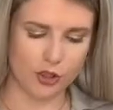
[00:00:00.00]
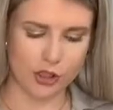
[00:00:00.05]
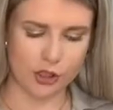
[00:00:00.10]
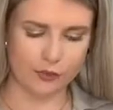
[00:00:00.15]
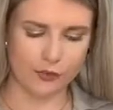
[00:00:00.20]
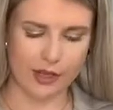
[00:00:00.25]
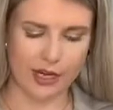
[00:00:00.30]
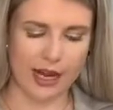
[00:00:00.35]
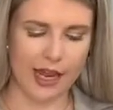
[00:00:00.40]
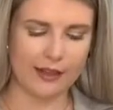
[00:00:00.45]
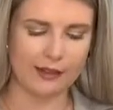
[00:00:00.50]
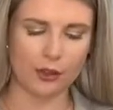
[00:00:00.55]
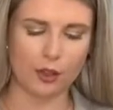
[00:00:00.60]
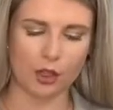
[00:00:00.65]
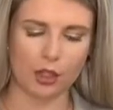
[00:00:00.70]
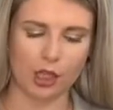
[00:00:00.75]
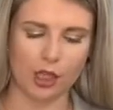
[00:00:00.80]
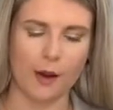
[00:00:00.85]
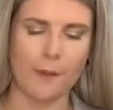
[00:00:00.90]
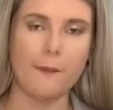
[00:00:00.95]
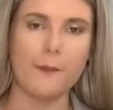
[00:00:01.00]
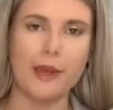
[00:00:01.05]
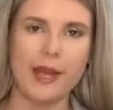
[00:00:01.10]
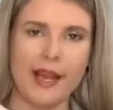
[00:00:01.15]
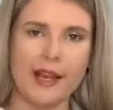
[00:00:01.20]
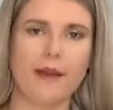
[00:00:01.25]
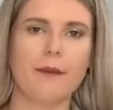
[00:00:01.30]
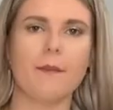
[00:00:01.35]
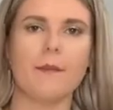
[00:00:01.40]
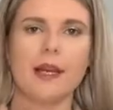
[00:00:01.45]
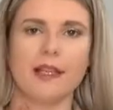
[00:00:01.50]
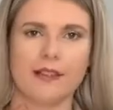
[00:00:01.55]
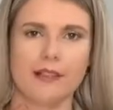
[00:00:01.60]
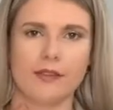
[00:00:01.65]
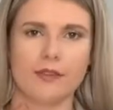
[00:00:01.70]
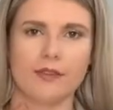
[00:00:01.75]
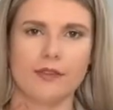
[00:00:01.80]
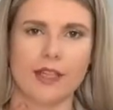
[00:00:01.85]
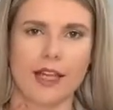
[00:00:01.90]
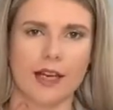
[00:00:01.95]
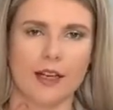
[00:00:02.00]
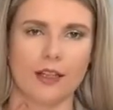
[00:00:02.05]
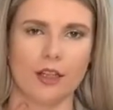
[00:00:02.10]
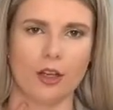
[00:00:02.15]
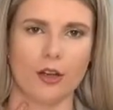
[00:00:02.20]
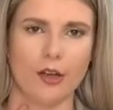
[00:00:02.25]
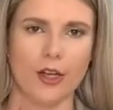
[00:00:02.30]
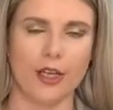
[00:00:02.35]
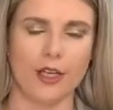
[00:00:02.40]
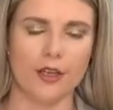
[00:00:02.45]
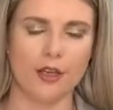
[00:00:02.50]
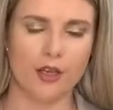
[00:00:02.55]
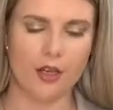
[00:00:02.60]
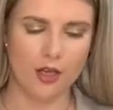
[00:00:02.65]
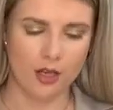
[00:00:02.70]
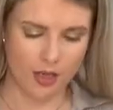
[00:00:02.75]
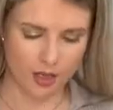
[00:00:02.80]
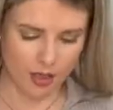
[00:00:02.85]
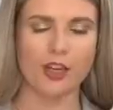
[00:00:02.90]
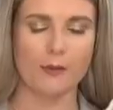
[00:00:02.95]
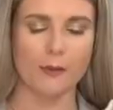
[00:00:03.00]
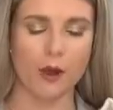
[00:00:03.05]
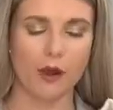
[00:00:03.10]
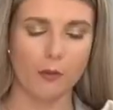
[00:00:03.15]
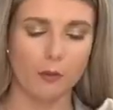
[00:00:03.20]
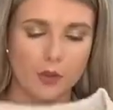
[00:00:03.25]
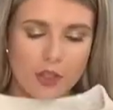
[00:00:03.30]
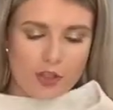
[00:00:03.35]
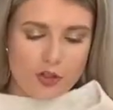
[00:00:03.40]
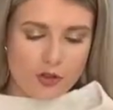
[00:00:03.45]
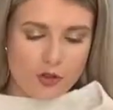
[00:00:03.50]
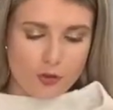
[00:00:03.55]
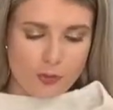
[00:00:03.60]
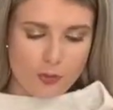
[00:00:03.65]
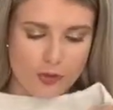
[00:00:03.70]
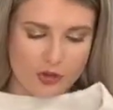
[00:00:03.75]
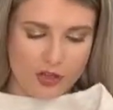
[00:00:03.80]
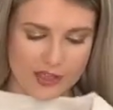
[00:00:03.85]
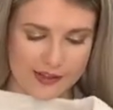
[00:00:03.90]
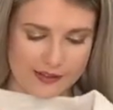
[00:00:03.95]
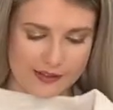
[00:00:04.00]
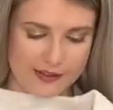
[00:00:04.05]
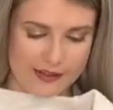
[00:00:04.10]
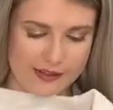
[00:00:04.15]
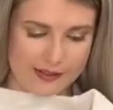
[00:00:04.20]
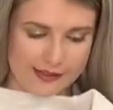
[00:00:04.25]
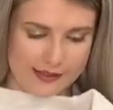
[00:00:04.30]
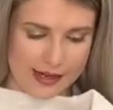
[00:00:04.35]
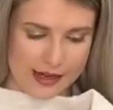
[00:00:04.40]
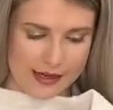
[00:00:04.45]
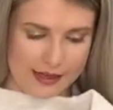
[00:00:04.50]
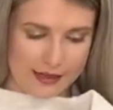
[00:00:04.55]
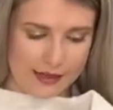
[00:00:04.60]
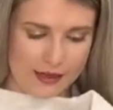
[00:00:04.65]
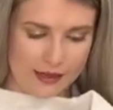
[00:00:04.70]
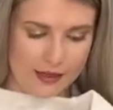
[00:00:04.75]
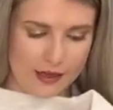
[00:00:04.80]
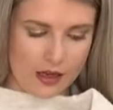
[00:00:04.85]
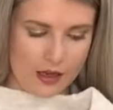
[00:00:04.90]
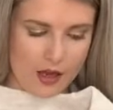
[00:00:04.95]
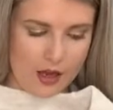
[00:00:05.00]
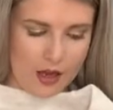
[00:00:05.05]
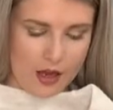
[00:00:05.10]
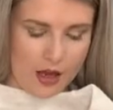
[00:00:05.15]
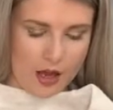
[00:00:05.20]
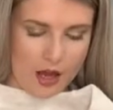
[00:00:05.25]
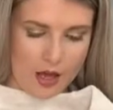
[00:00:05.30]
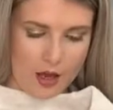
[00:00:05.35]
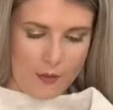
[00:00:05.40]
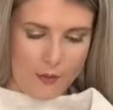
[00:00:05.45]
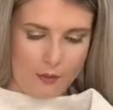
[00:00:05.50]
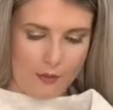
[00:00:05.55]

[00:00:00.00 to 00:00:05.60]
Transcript: love that it hasn't got like a big, massive neckline. Yeah, but I've wanted a jumper dress this length um,